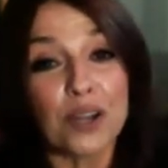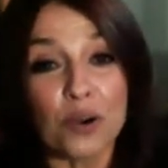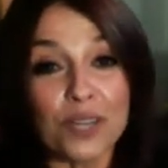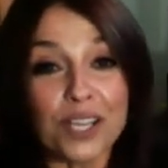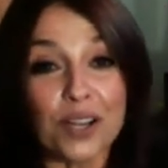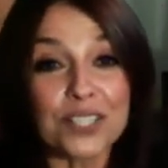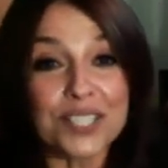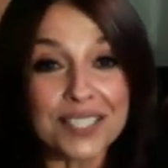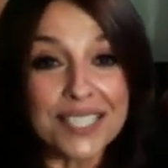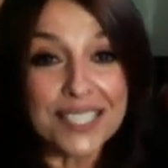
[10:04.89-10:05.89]
owning our
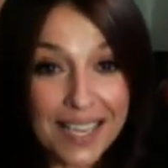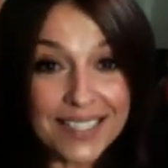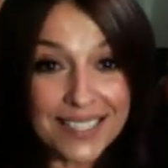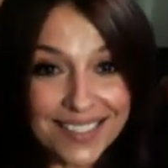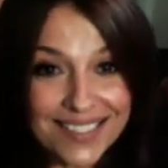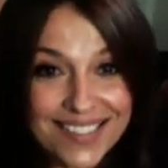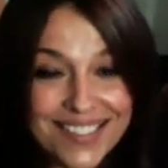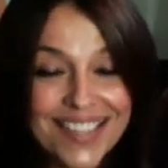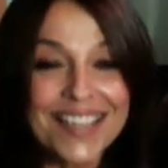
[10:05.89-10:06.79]
successes,